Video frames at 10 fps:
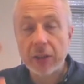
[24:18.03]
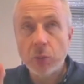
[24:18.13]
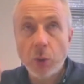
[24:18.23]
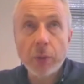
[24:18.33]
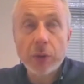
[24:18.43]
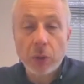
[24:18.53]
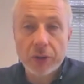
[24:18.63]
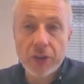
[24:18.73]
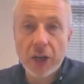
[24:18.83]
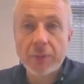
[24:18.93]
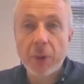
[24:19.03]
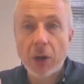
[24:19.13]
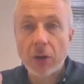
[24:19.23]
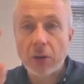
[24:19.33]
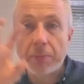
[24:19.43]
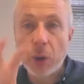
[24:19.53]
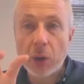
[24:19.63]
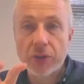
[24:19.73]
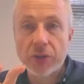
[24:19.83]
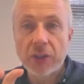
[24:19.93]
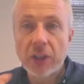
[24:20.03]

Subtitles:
what we call a sidebar or a box.